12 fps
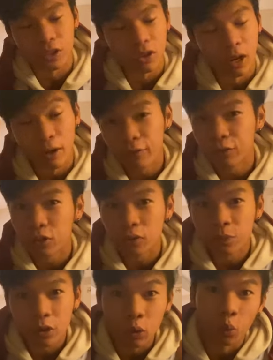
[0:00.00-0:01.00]
video
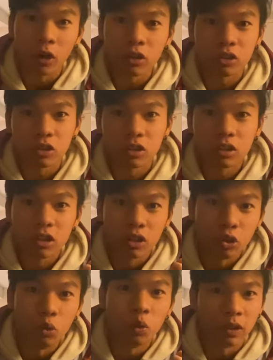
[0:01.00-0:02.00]
helpful, where else
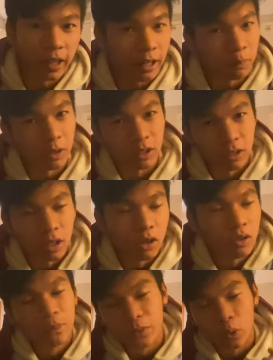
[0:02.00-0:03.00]
you would like me to
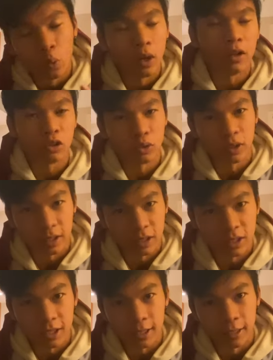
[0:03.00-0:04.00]
go, what else you'd like
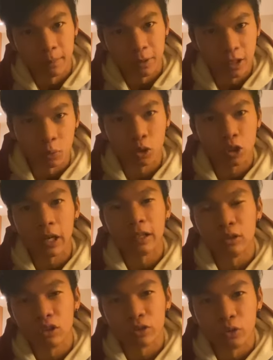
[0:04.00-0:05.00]
to see, because we're trying
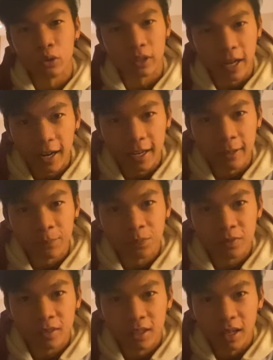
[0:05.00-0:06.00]
to do this full time.
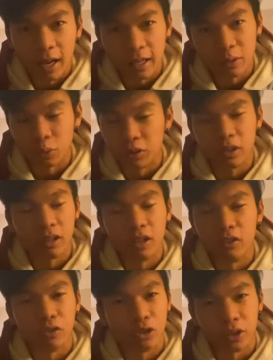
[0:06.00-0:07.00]
And I'd really
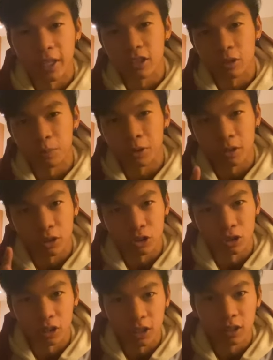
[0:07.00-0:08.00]
love for you guys to be on the
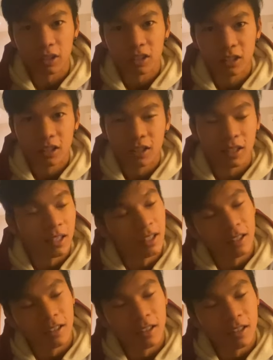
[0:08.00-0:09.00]
journey.
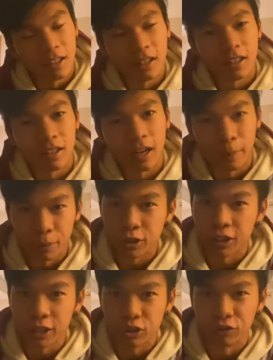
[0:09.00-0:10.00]
I
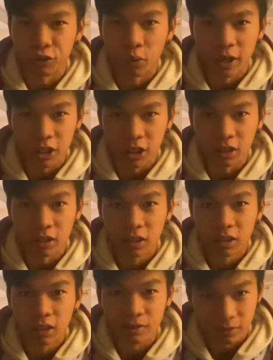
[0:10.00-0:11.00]
appreciate you for watching.
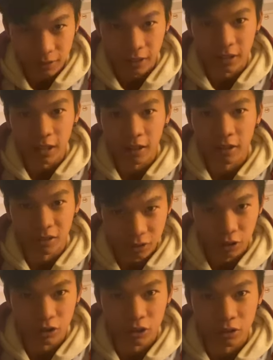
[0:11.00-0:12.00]
Take care. I'll
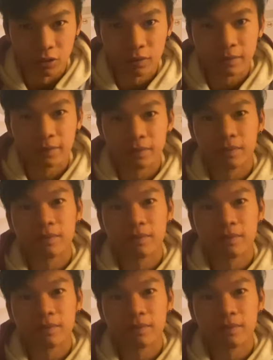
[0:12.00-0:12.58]
see you soon.